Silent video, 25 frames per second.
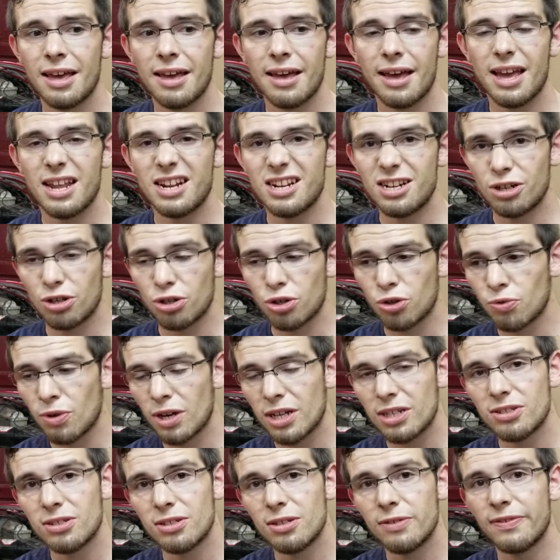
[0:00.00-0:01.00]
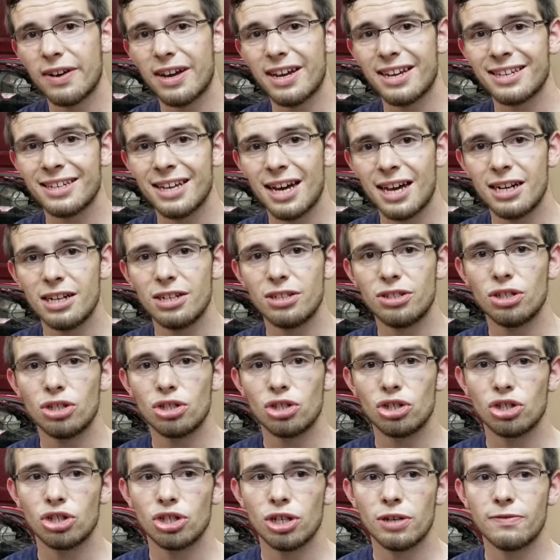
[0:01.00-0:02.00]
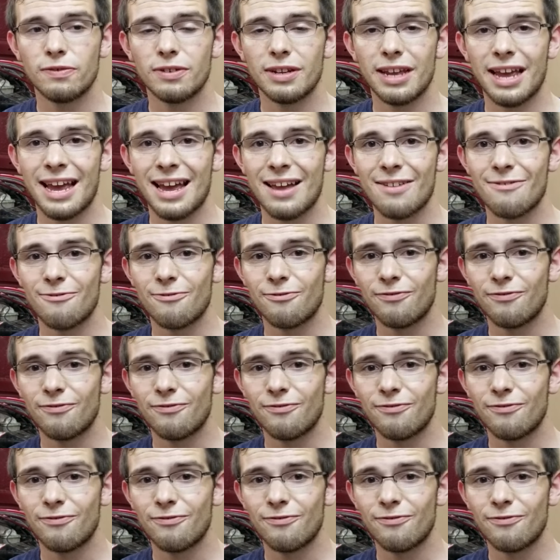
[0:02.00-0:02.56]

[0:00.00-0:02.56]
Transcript: And in aggressive, I got it to shift at